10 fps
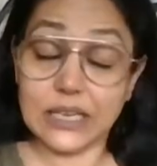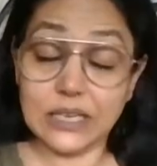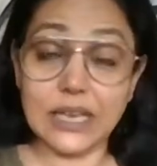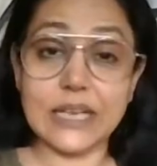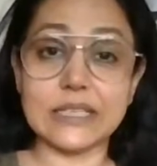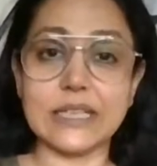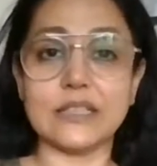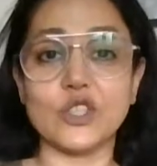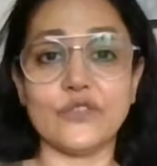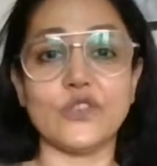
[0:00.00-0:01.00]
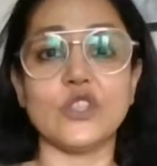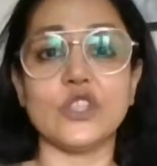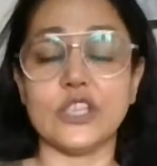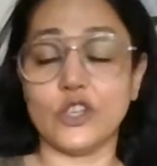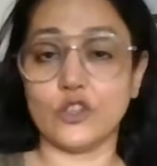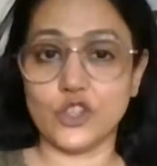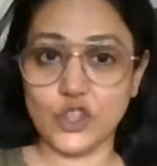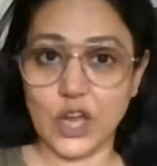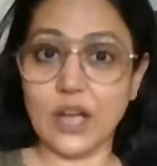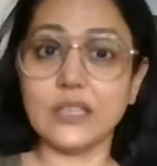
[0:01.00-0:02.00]
in case they're different in your
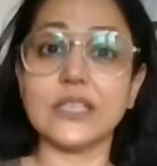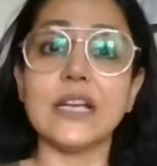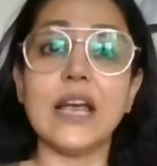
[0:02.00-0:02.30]
chart.